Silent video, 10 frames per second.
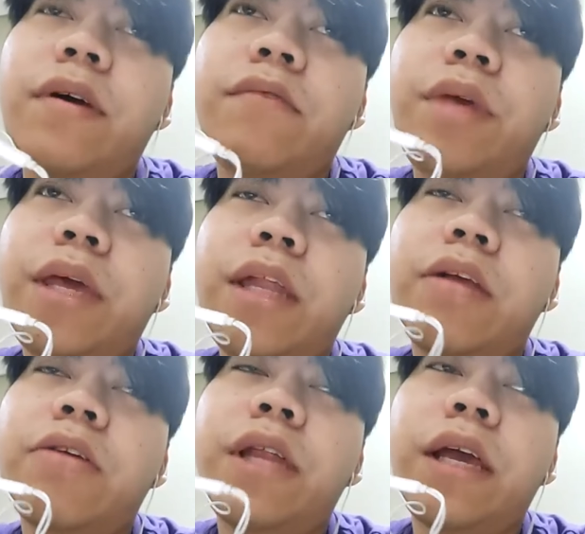we can
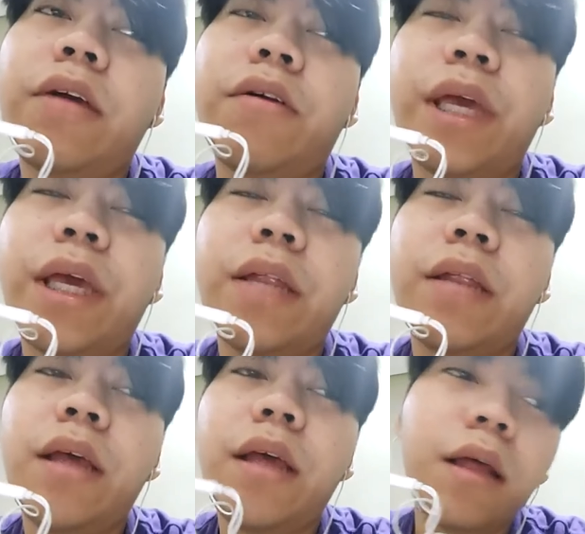connect or we can
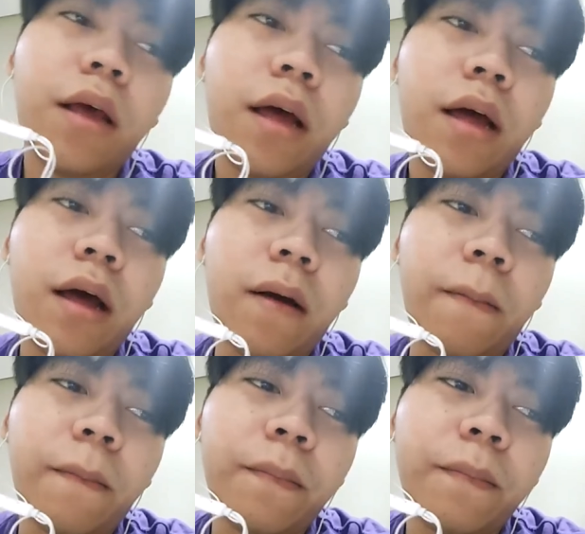
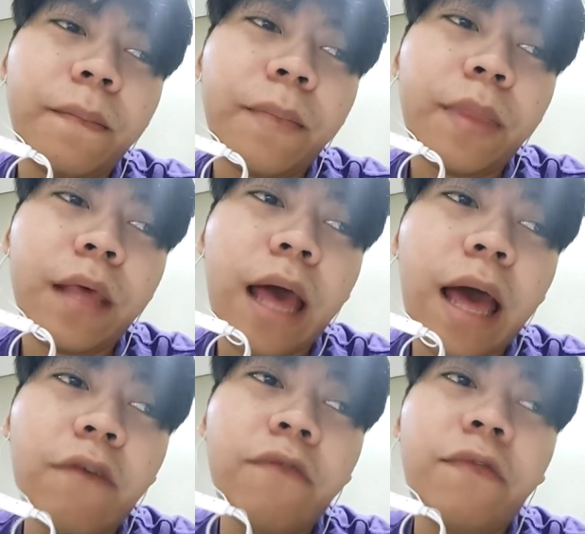um,
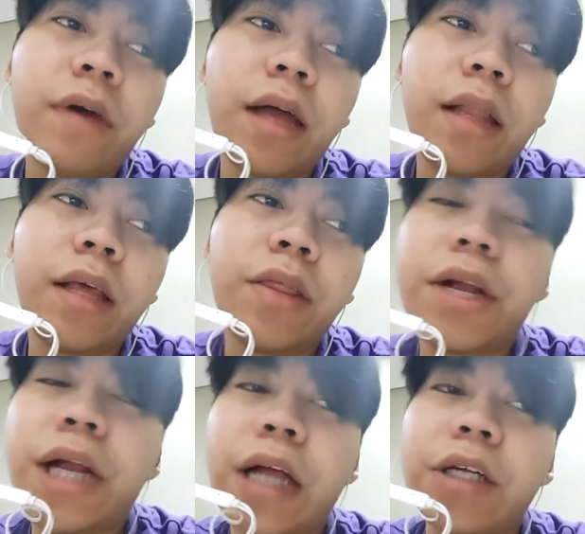have an
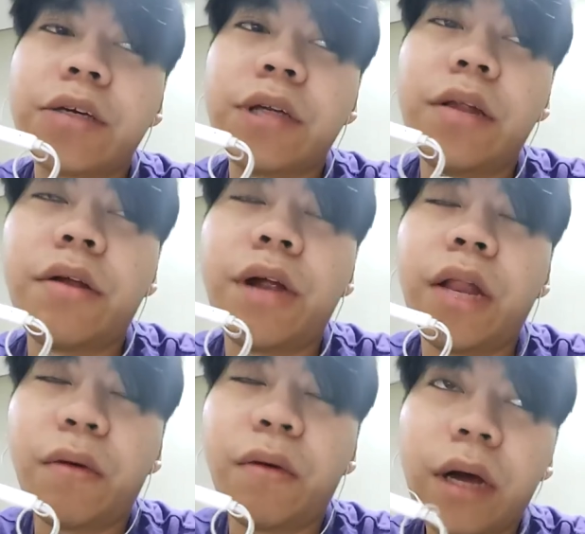international or a
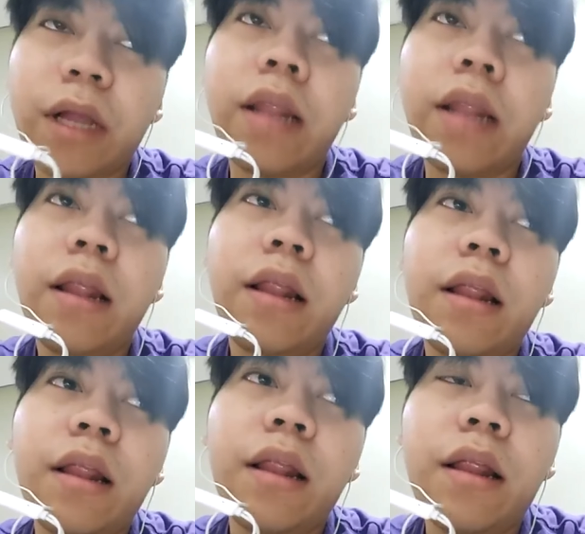local
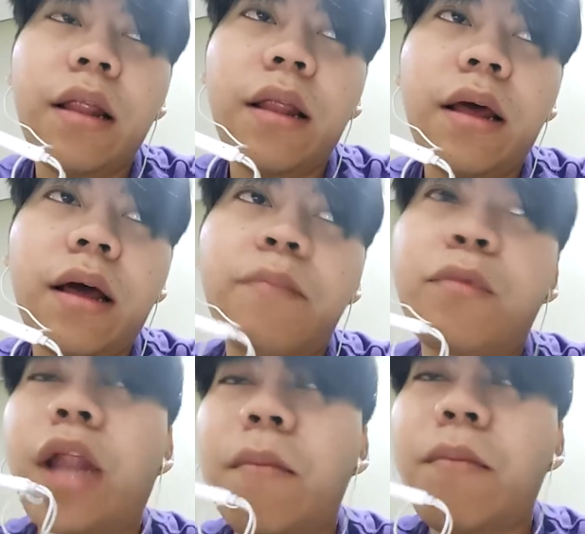um,
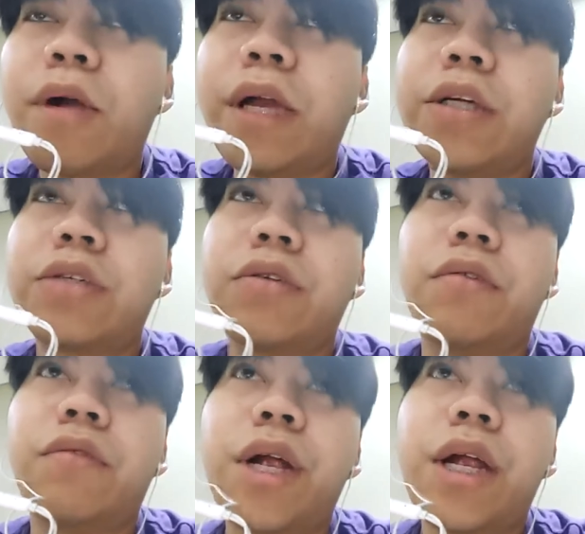
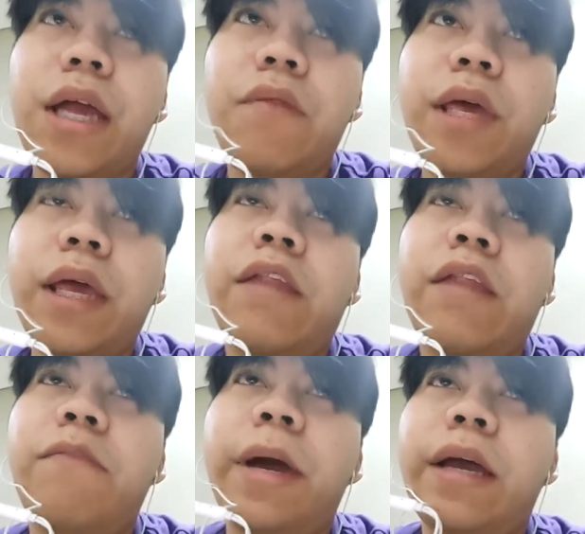collaboration wherein we can
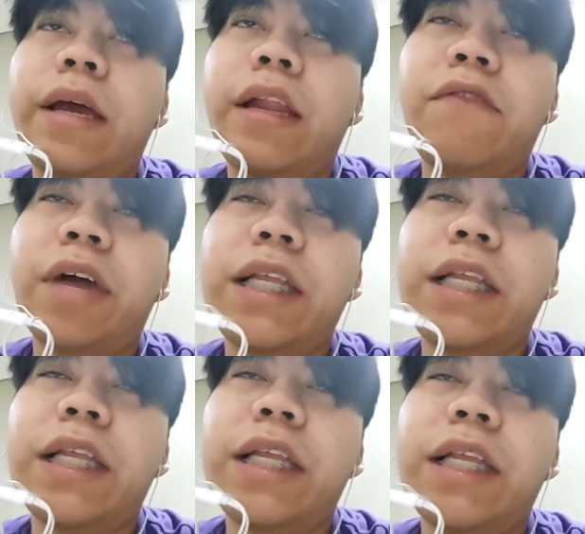invite invite
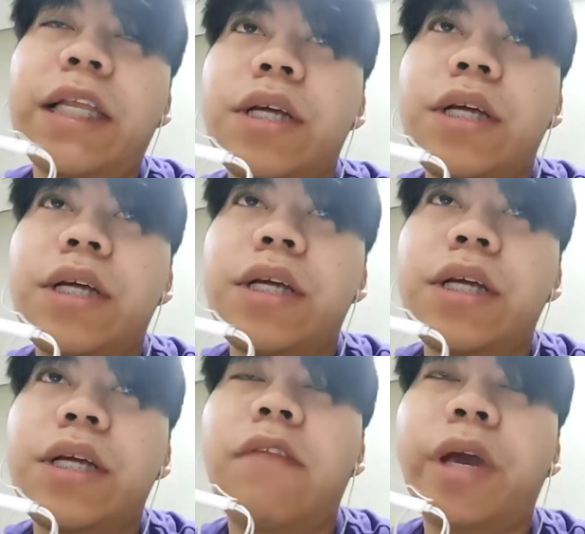speakers
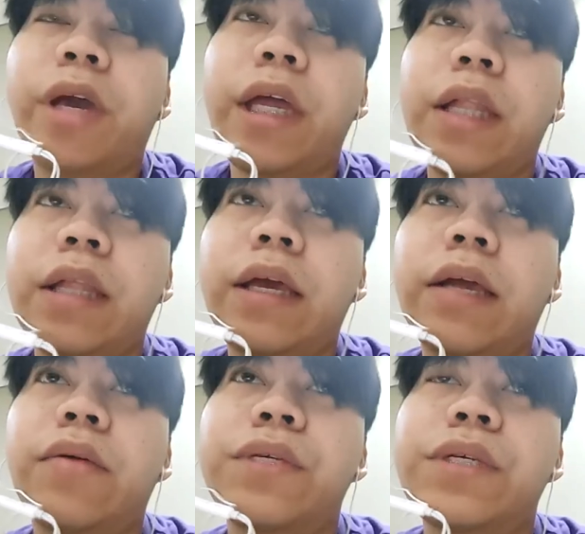
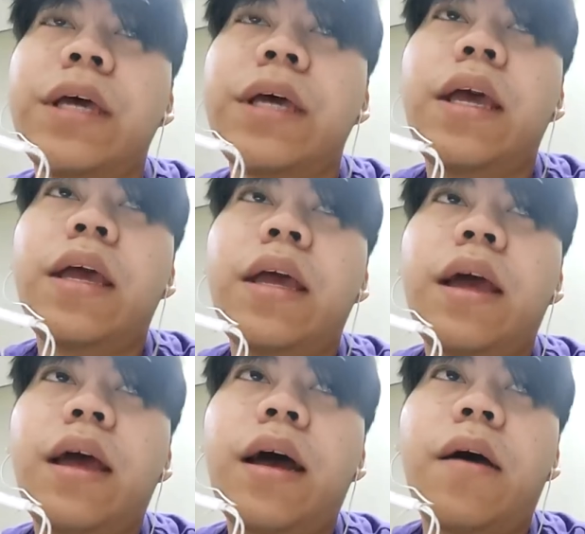advocating those
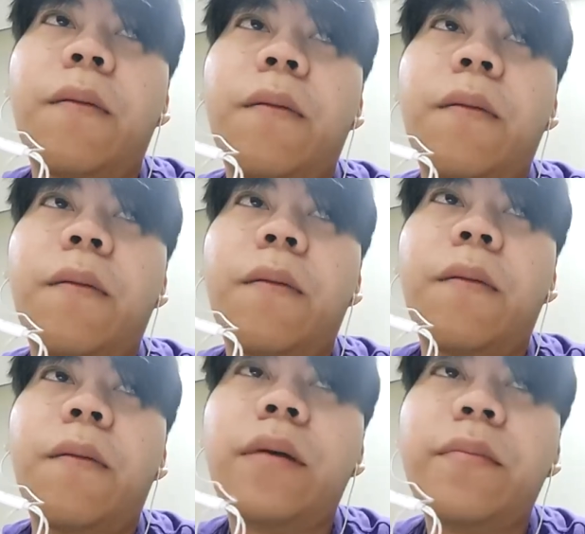um,
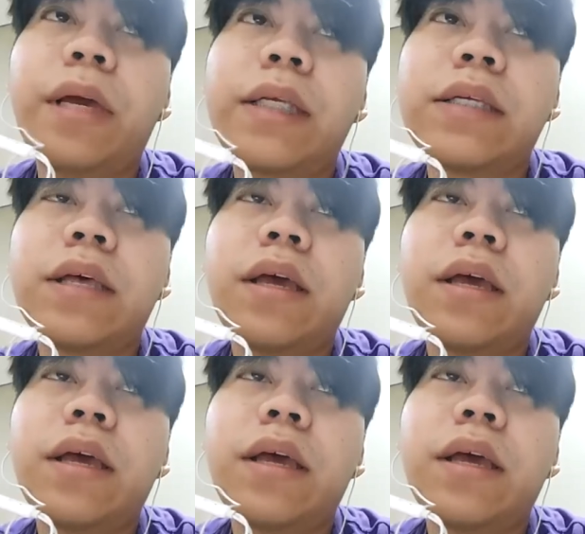topics